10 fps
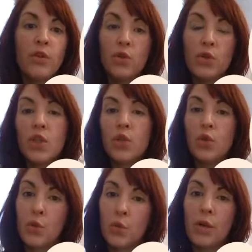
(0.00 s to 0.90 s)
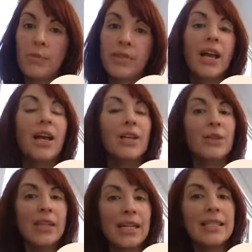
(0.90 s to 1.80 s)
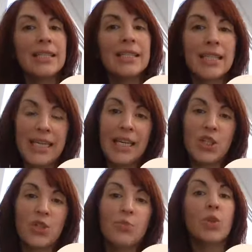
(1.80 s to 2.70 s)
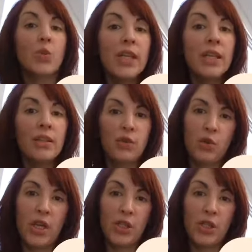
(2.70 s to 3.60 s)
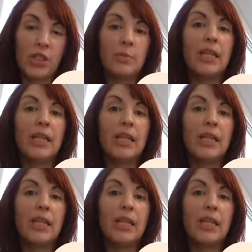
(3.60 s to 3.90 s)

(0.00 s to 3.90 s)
with traditional norms. So that's a nice connection between the two questions.